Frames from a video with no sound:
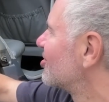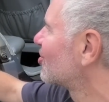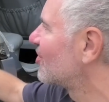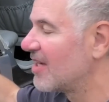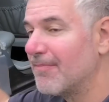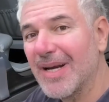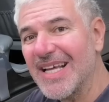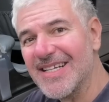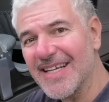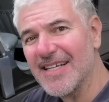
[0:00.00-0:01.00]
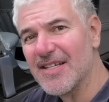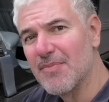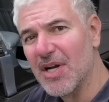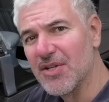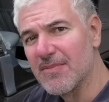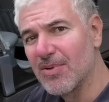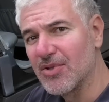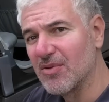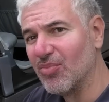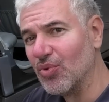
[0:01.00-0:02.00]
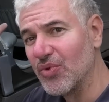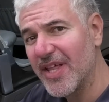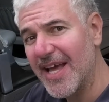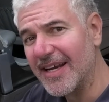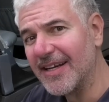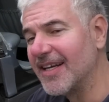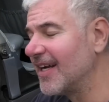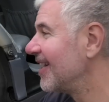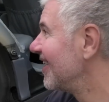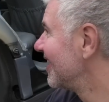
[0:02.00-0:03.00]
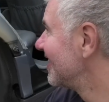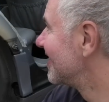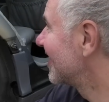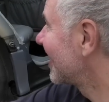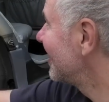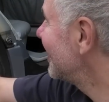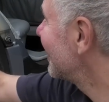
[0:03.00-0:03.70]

try and blend it in as much as possible. Then the clear